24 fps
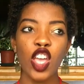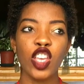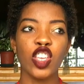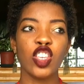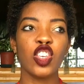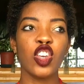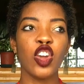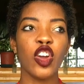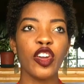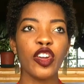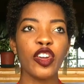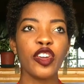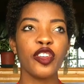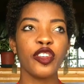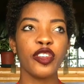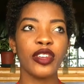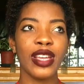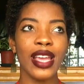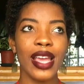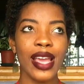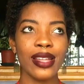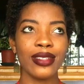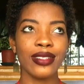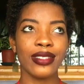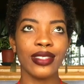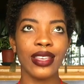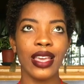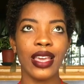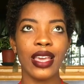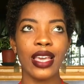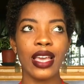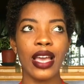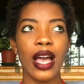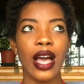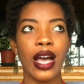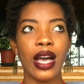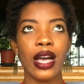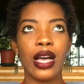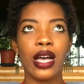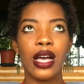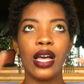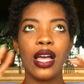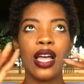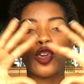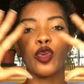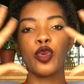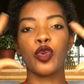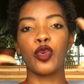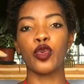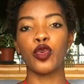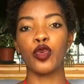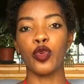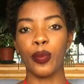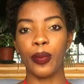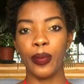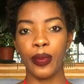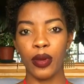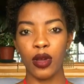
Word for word: you're creating a group